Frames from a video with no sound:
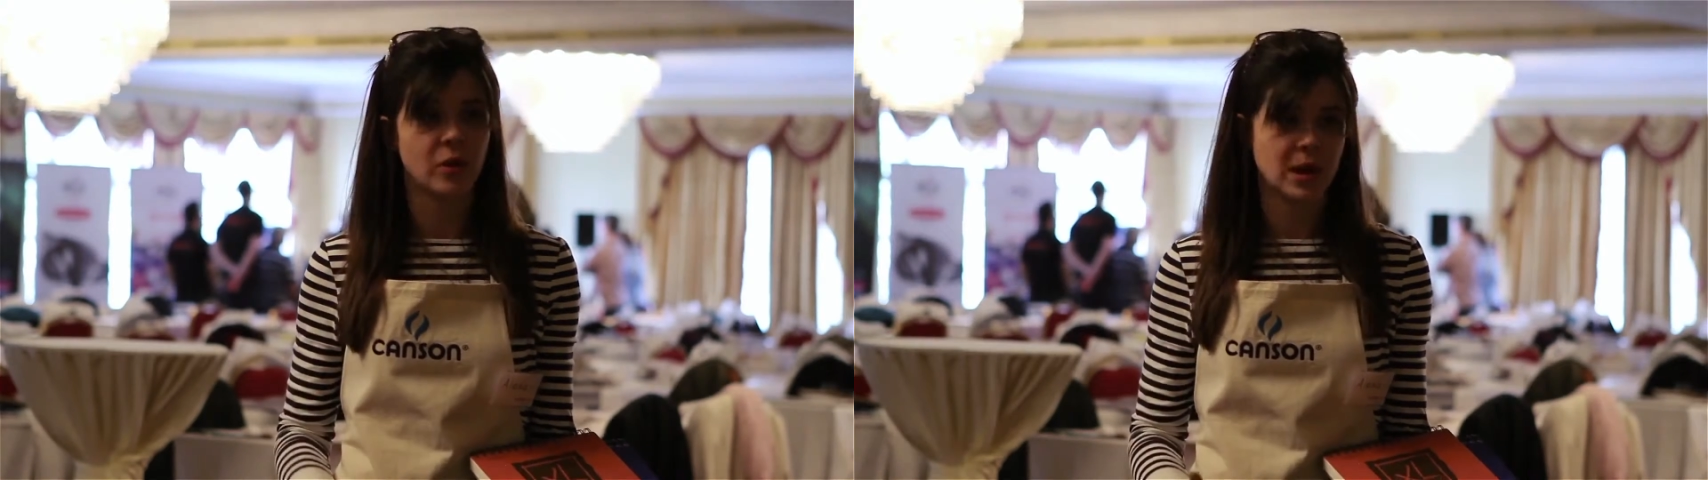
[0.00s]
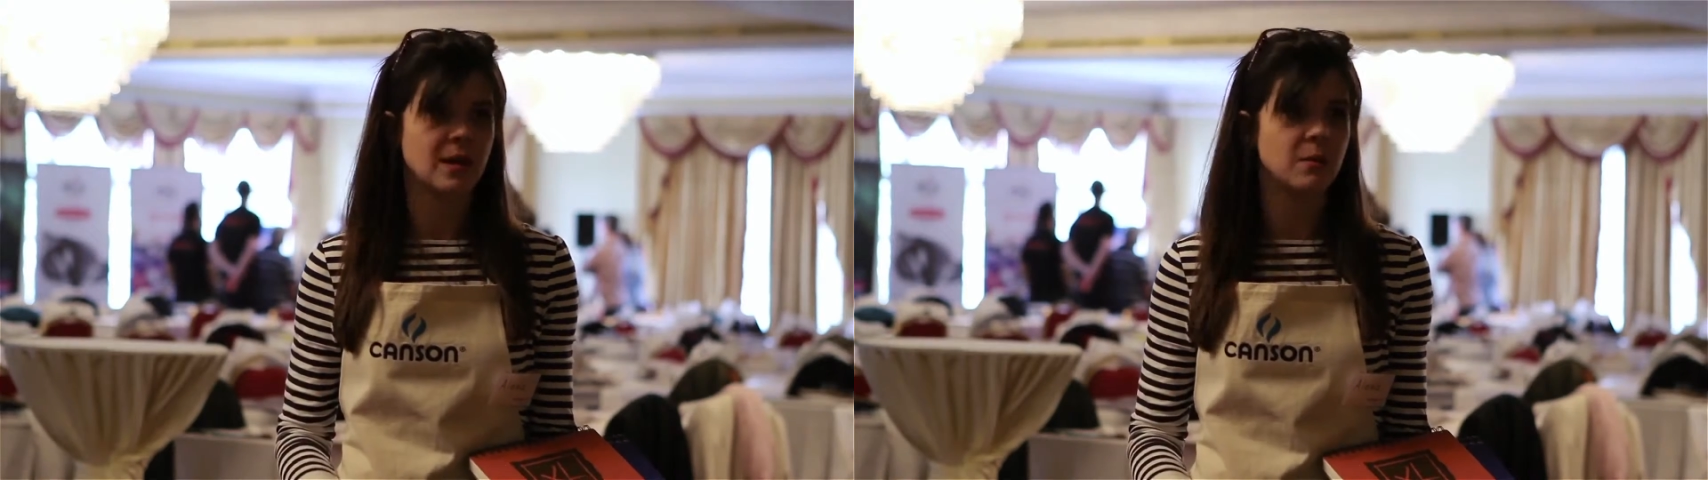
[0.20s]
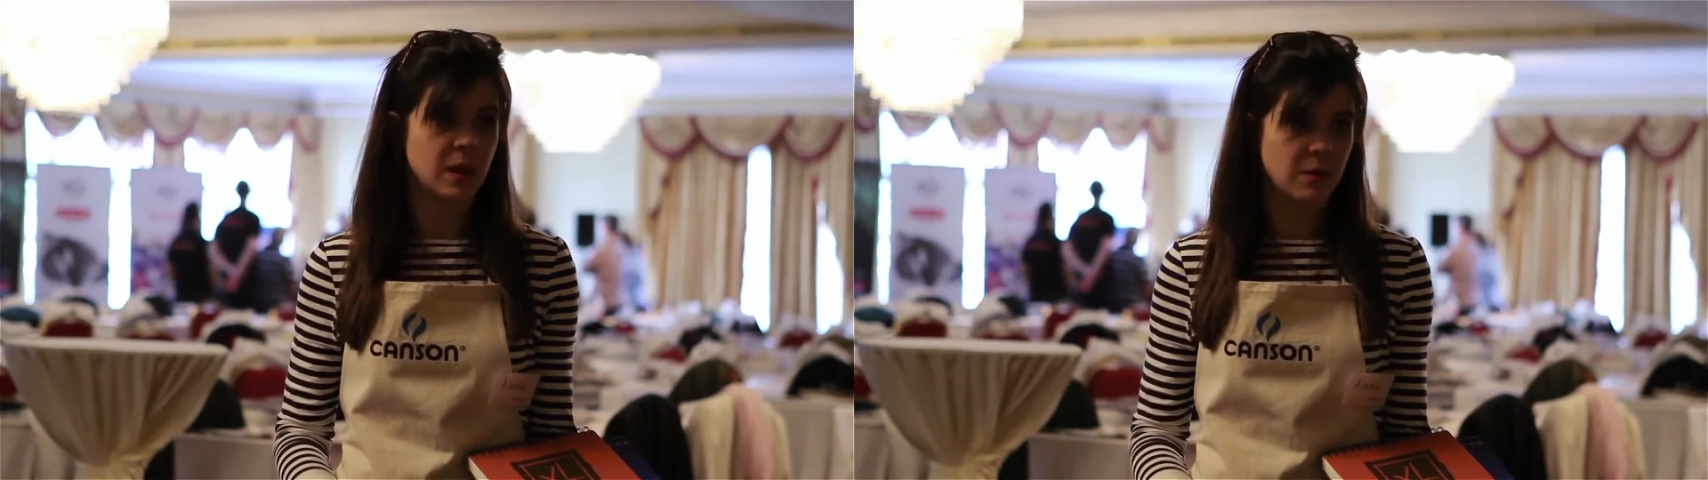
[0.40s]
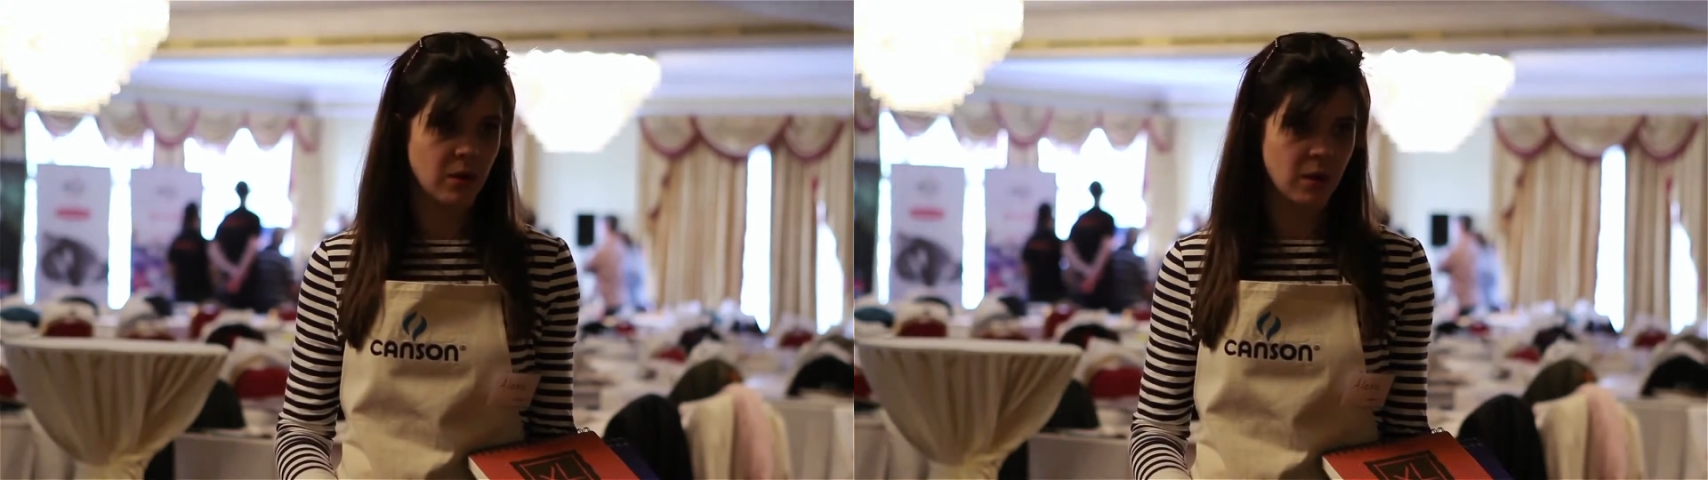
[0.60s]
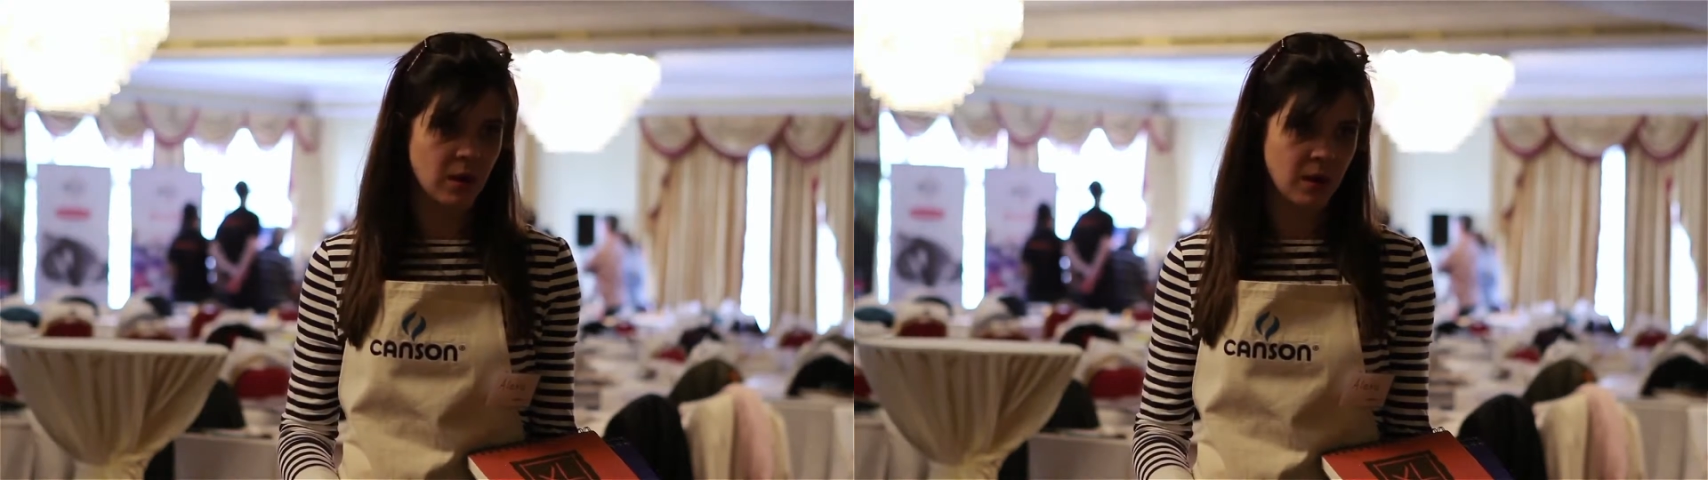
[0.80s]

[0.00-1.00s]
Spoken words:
quality paper